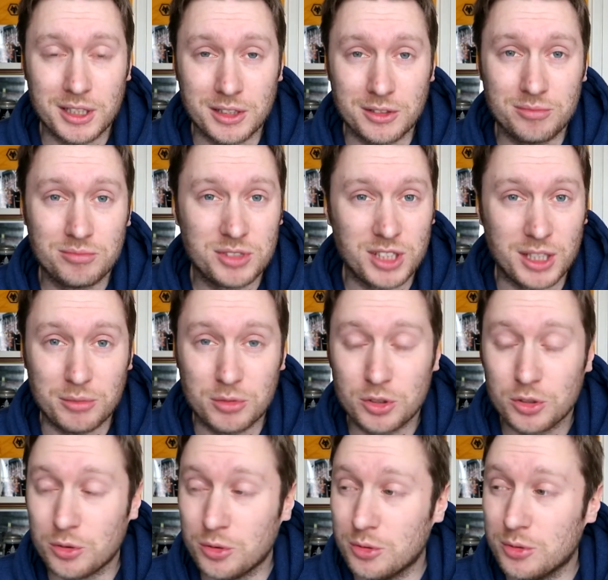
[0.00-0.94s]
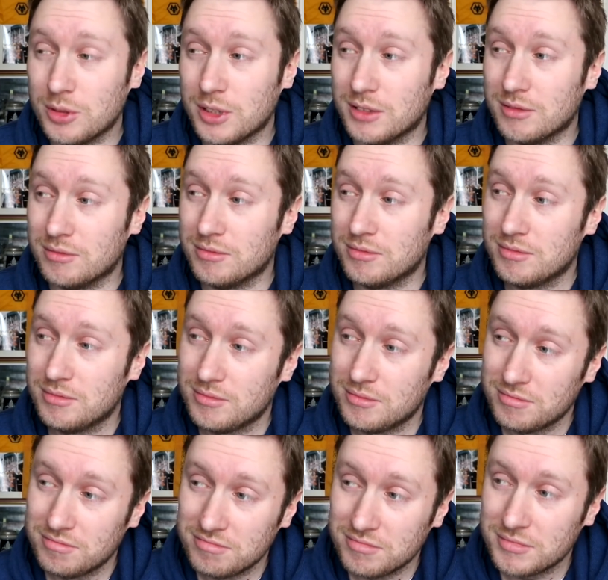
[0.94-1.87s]
in the same school, and
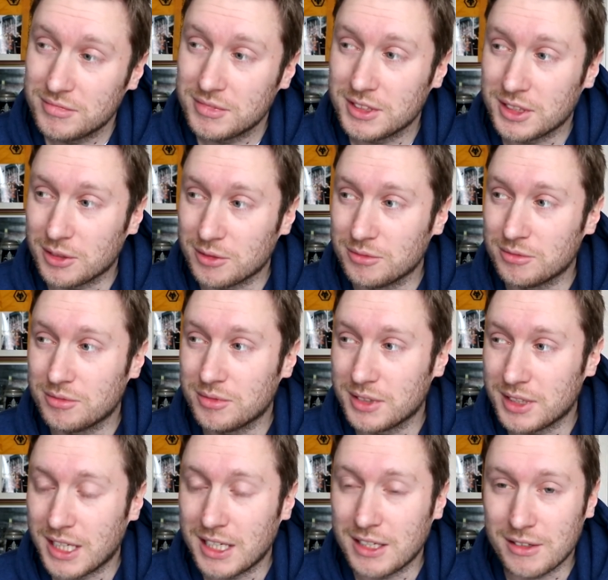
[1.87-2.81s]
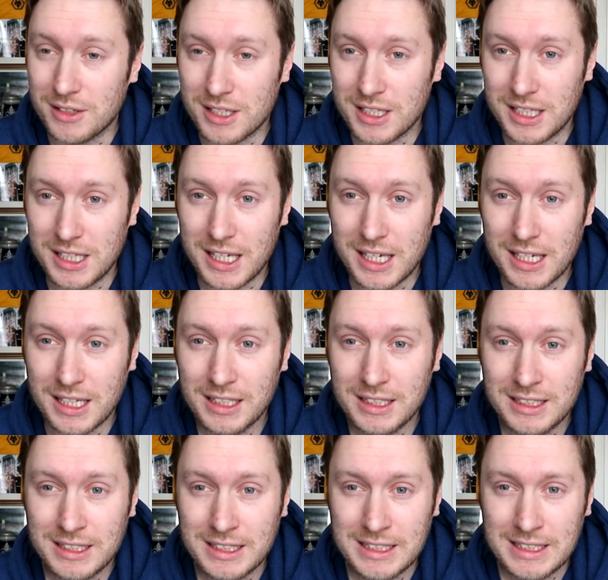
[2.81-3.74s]
the end of the
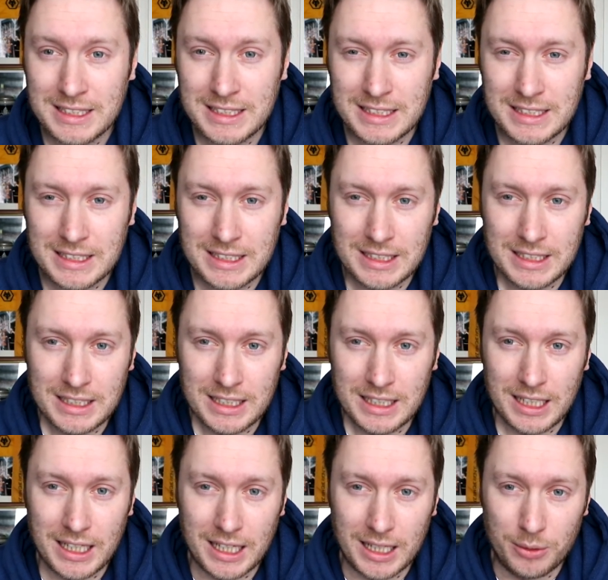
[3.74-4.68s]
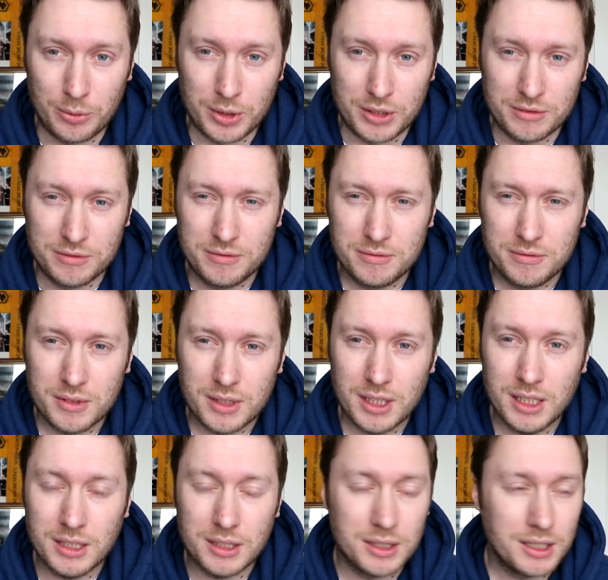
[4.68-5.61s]
year, we'd
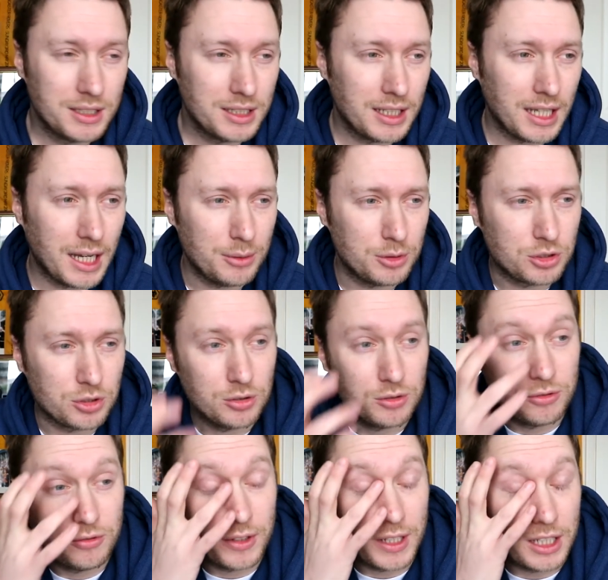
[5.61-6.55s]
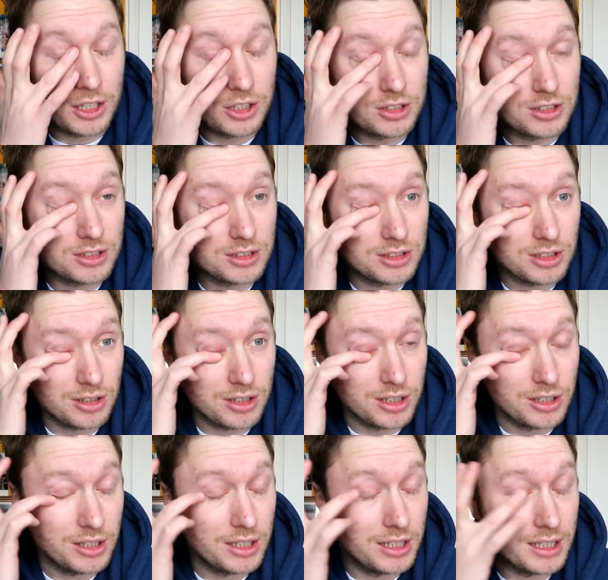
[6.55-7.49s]
our school finished
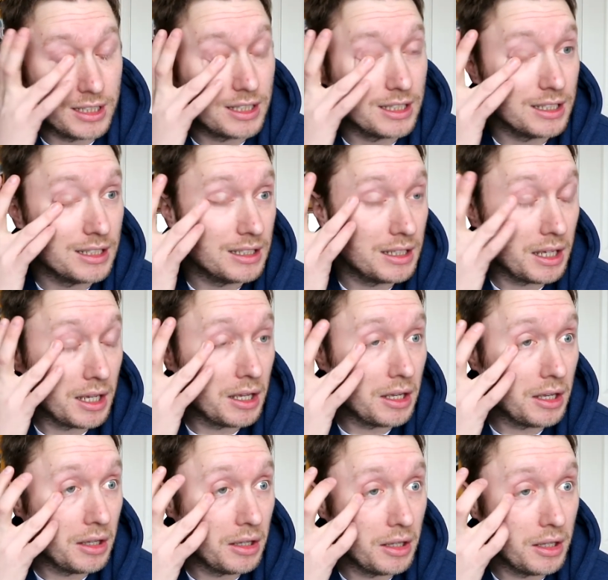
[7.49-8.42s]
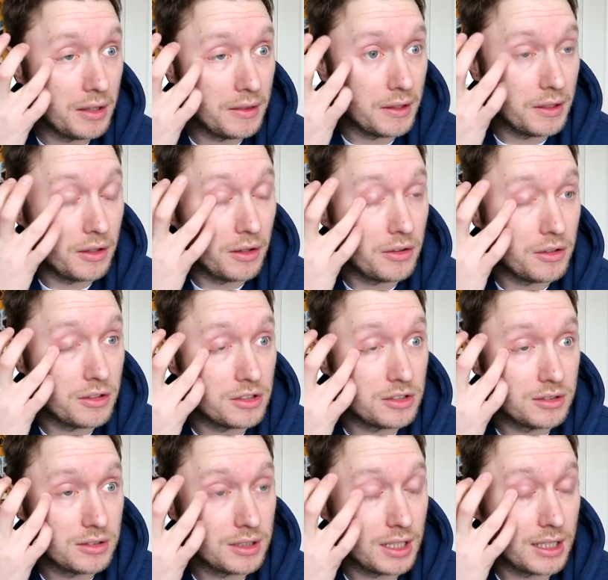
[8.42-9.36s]
slightly earlier than
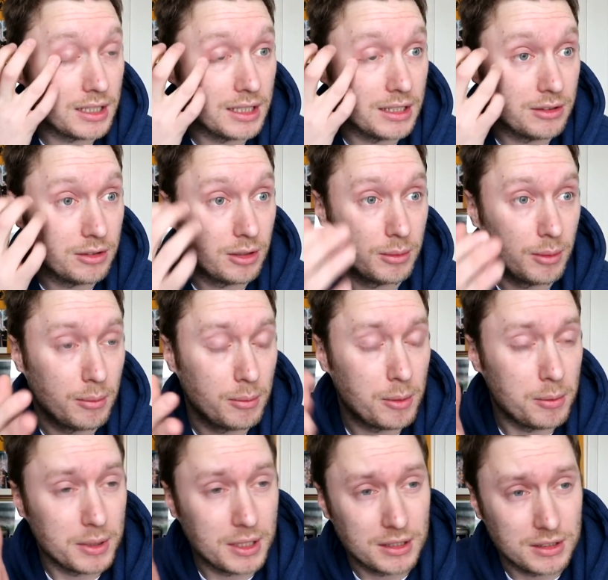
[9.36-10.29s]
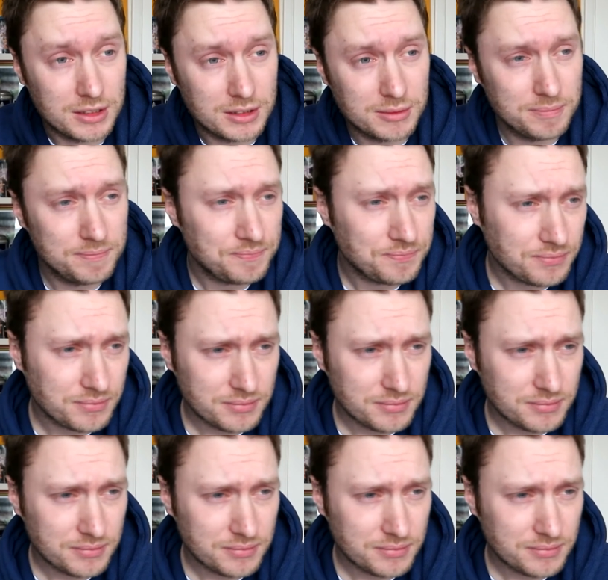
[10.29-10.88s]
others that year, I remember, because